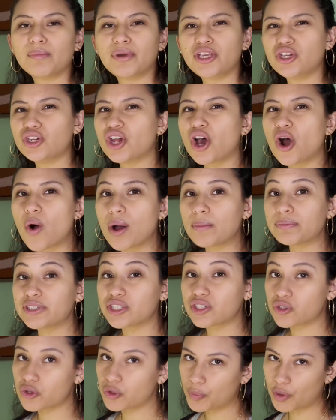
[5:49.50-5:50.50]
you know, I'm
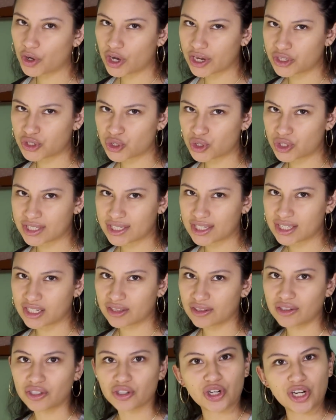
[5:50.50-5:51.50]
super interested
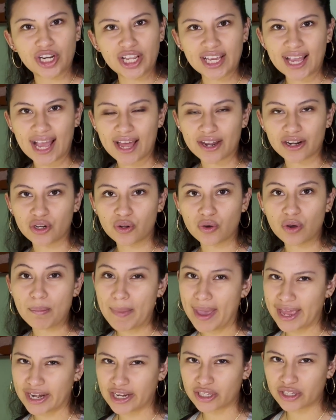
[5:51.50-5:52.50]
in learning how to do a
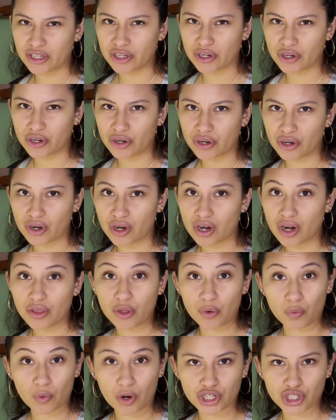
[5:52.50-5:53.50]
manicure the
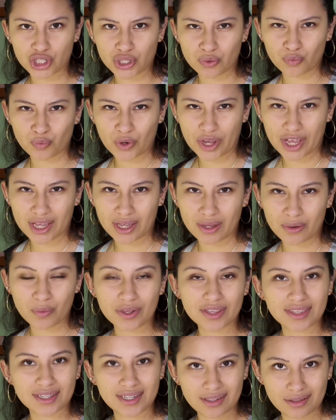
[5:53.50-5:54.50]
Russian way
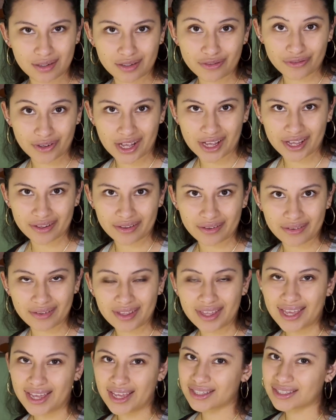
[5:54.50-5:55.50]
with an e-file.
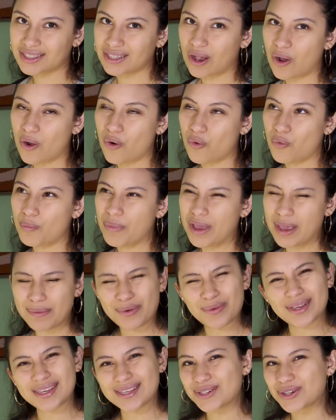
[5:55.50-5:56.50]
So maybe
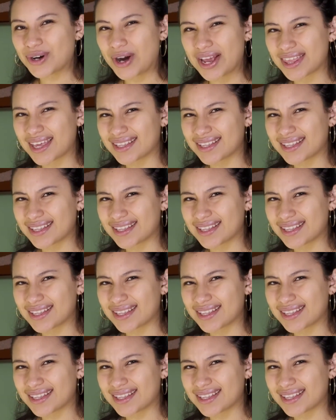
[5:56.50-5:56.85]
we can try that